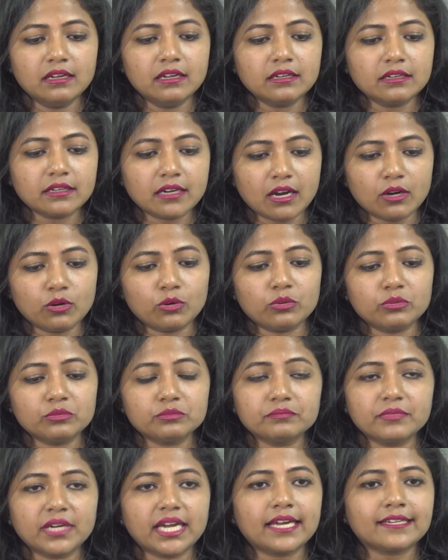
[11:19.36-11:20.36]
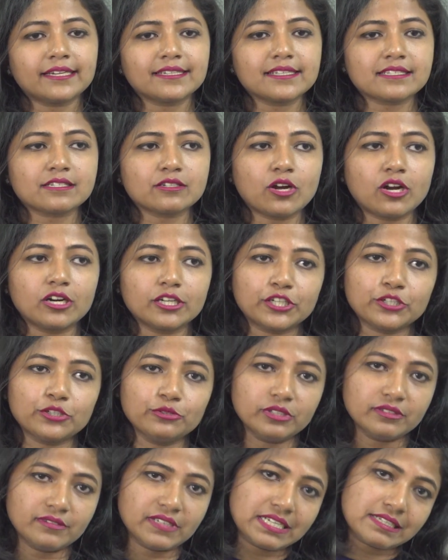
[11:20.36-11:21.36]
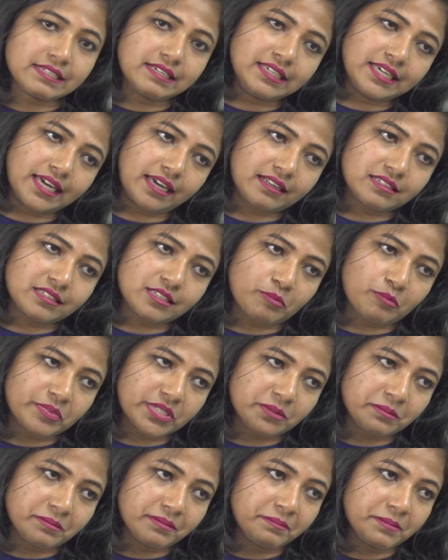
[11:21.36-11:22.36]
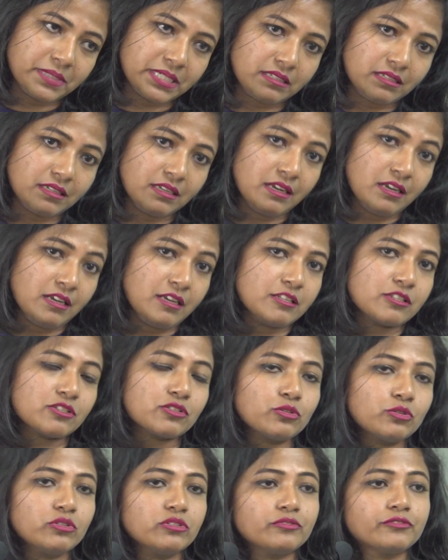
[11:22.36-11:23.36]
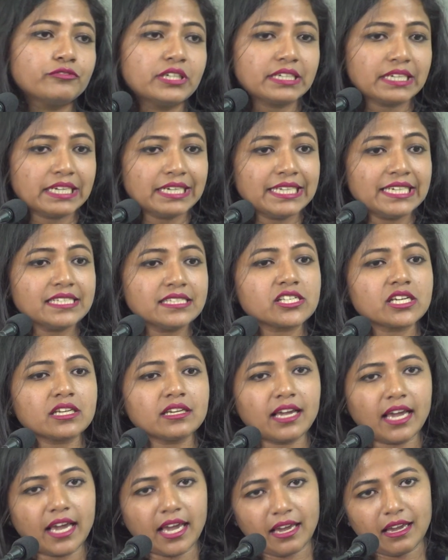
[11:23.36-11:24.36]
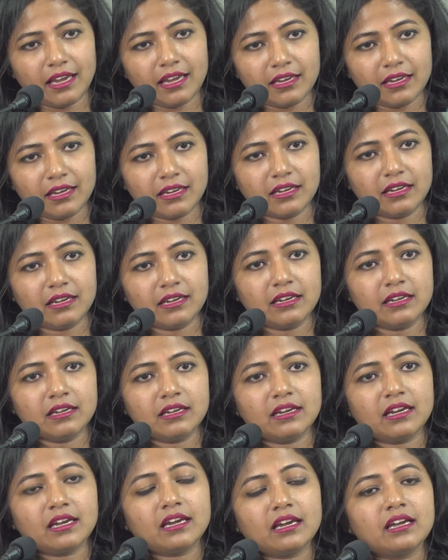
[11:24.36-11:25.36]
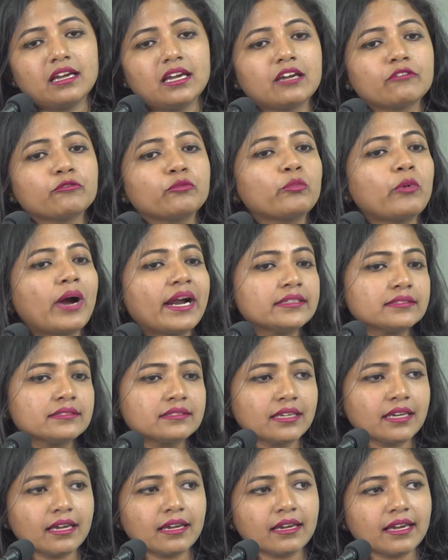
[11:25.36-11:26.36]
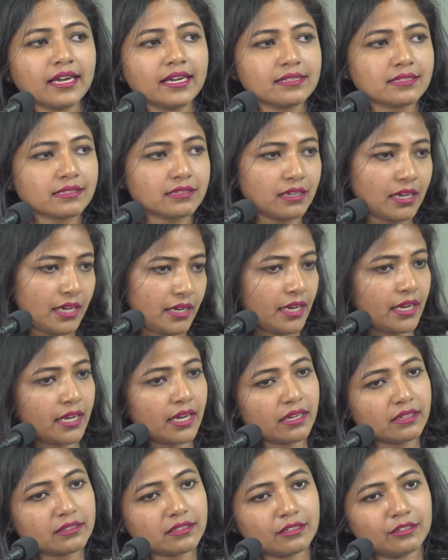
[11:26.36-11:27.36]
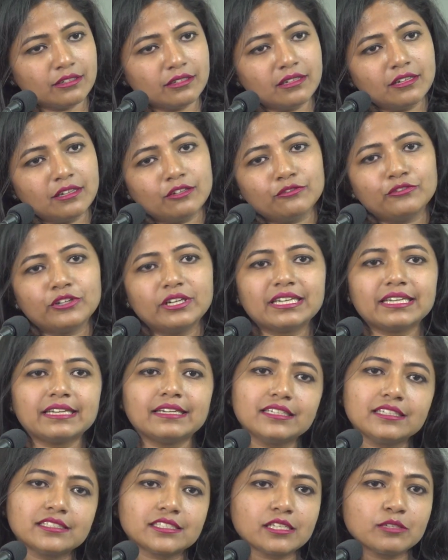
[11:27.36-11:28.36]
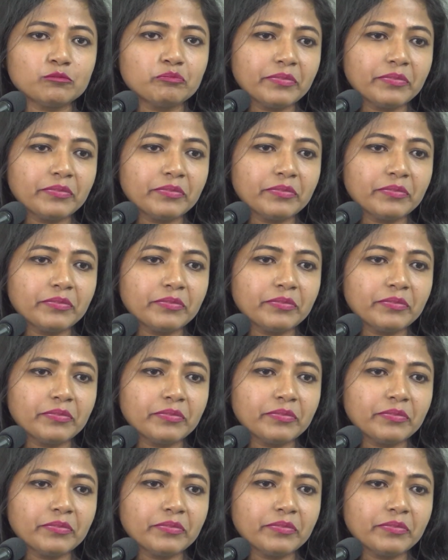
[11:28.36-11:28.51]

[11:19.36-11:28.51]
Now, it is not universally acceptable. So for religion A, if one thing is correct, for religion